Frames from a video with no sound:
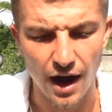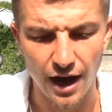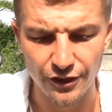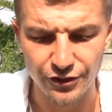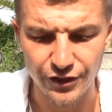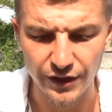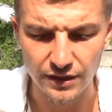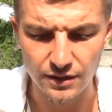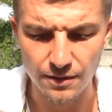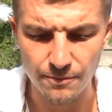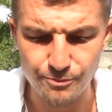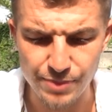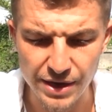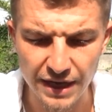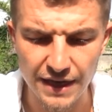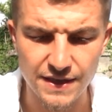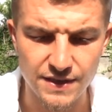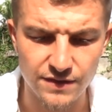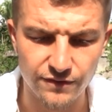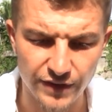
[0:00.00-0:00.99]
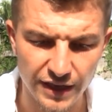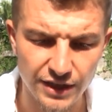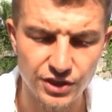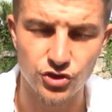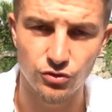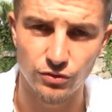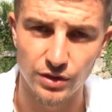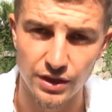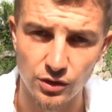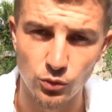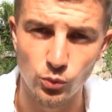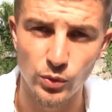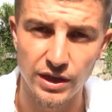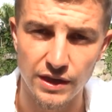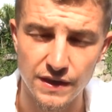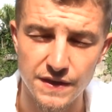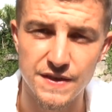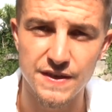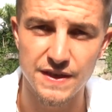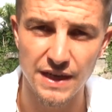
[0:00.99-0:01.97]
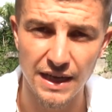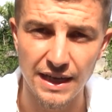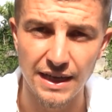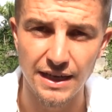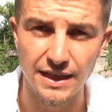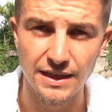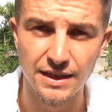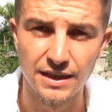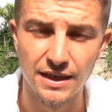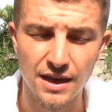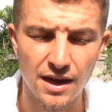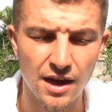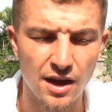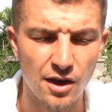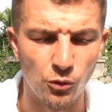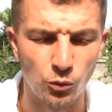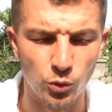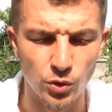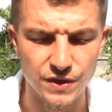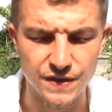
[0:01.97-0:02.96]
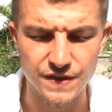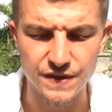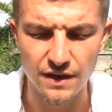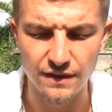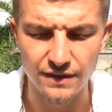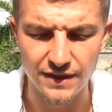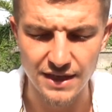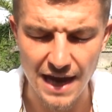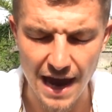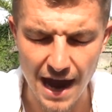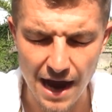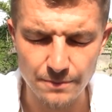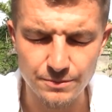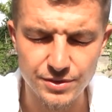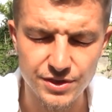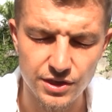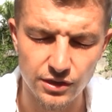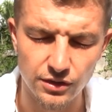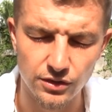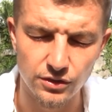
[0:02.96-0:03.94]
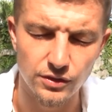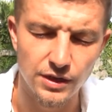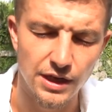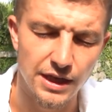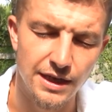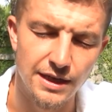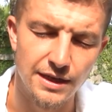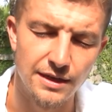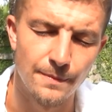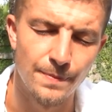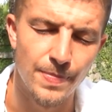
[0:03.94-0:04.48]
I think the biggest victory that we could see was the absolutely